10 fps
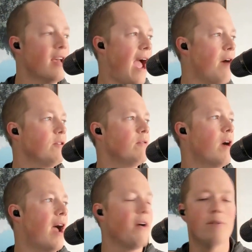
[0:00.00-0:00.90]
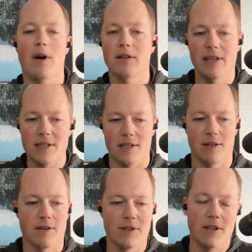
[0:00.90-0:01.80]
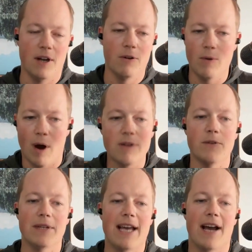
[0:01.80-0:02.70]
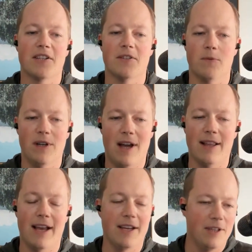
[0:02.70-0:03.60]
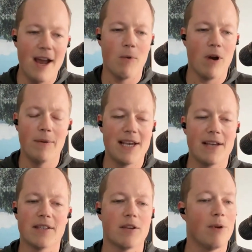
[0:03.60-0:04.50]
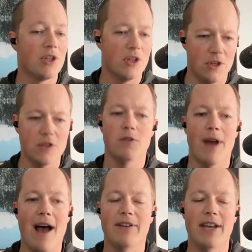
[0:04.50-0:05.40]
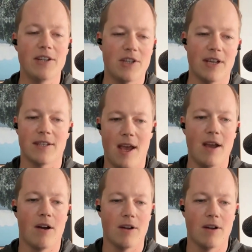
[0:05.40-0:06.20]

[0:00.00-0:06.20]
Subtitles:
how do our listeners, who are doing taxes and whatnot, like, yeah, we're always asking the question, do you have an HSA?